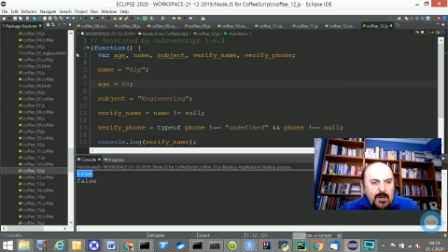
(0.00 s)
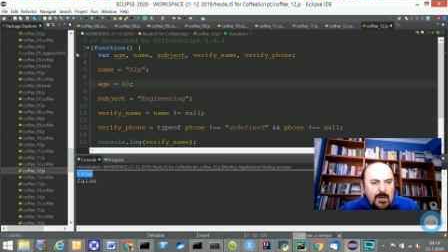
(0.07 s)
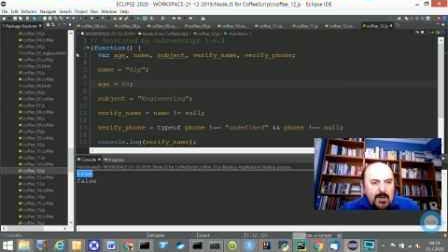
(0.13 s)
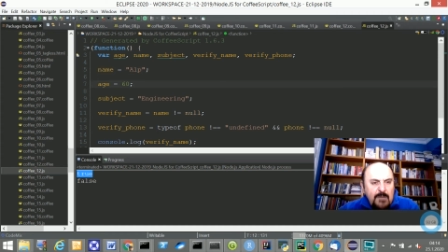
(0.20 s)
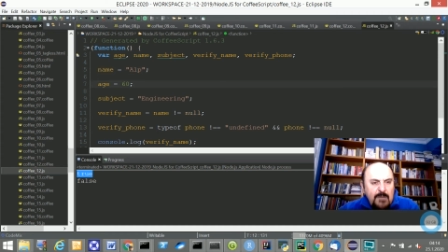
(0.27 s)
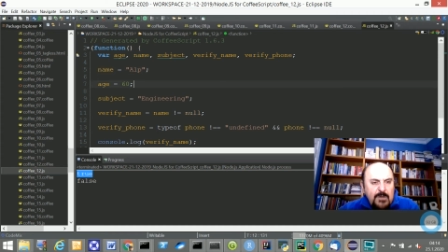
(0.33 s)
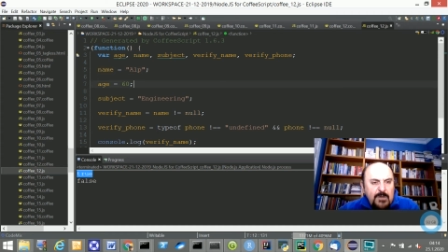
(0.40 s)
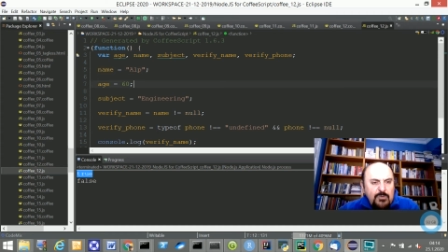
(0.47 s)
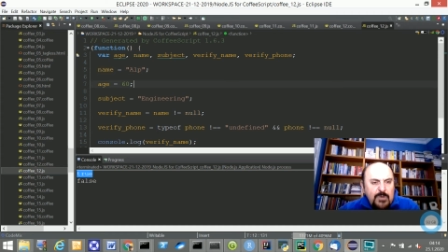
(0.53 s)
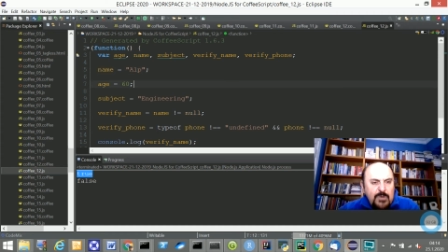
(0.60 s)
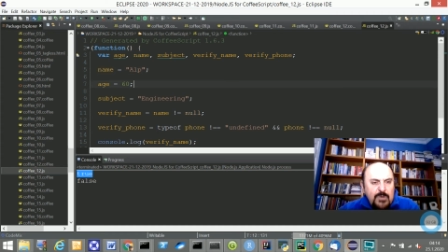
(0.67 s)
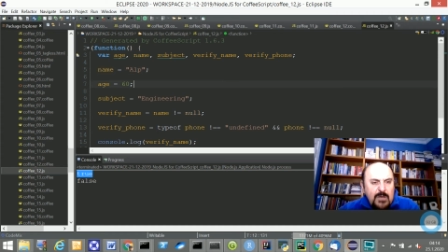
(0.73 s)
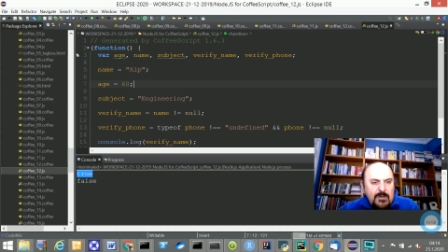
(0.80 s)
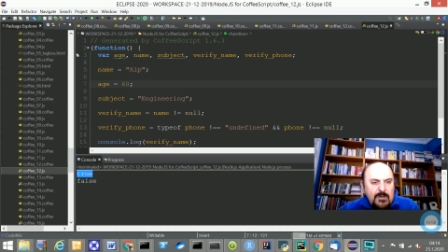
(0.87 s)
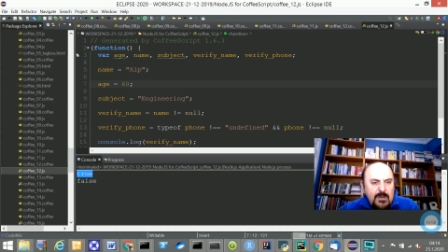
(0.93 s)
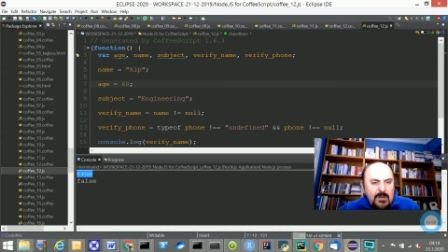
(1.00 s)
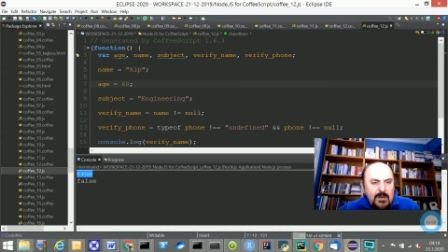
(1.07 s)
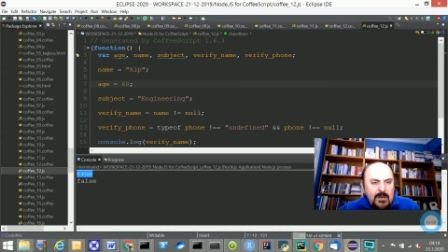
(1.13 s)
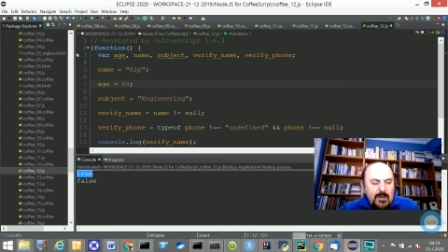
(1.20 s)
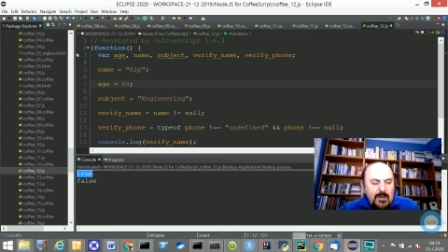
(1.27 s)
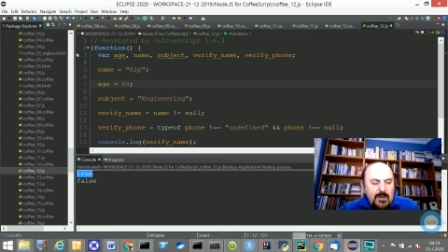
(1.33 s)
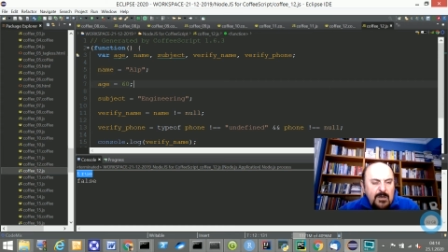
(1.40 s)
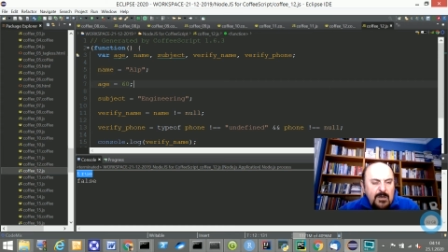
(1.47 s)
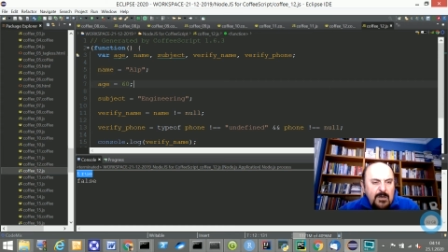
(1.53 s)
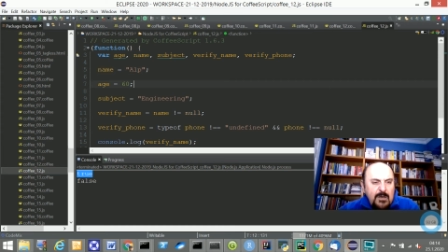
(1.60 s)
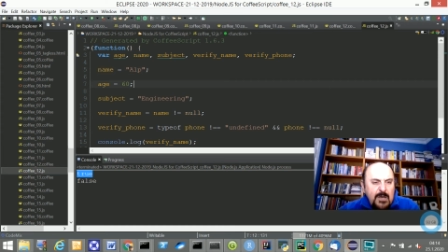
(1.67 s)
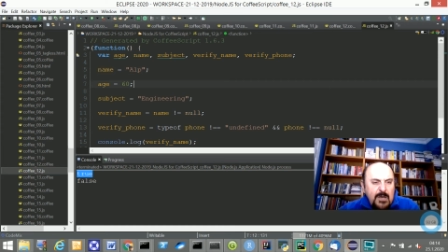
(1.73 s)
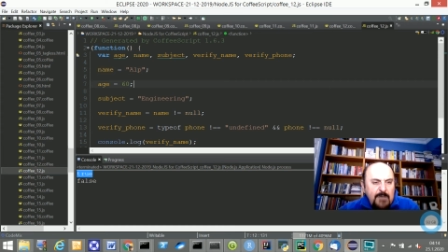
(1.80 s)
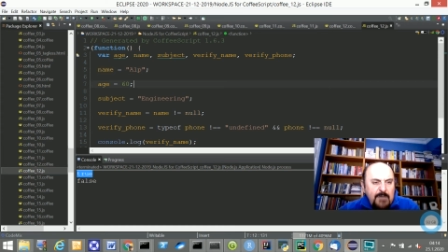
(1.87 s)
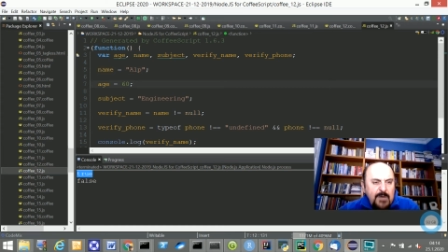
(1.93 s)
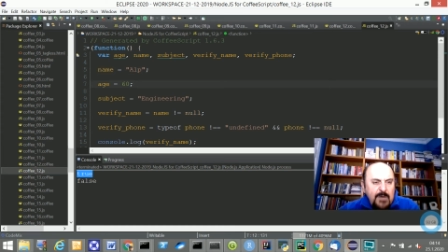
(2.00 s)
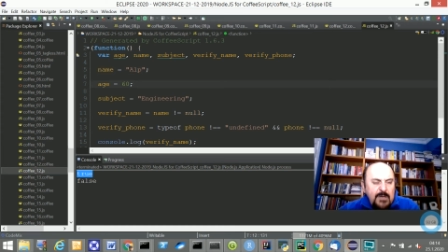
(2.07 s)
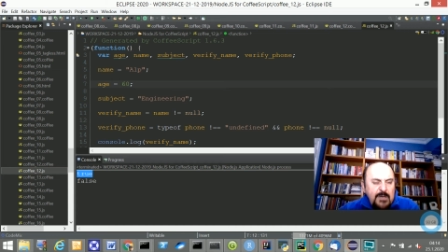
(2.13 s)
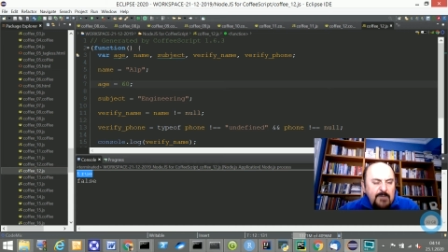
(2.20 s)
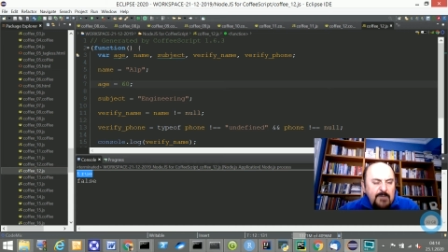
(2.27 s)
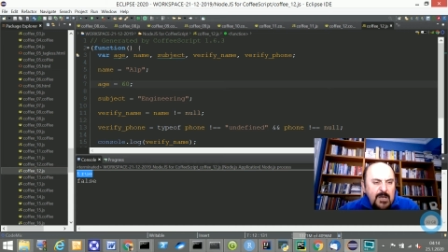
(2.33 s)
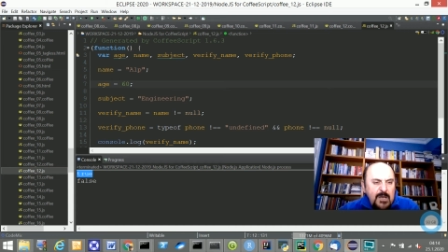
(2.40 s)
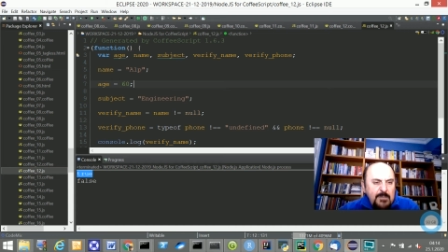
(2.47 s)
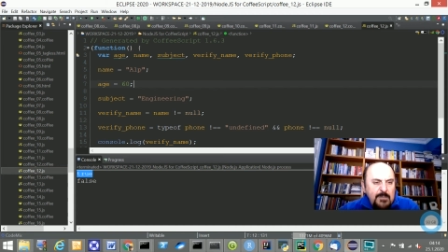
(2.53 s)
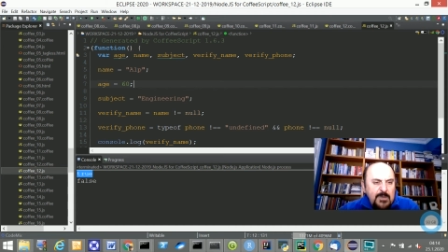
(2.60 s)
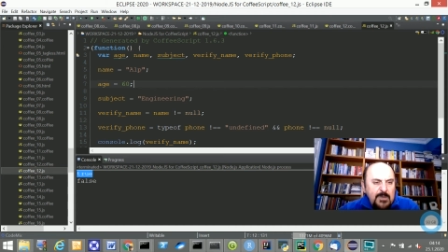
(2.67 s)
we do not have any variable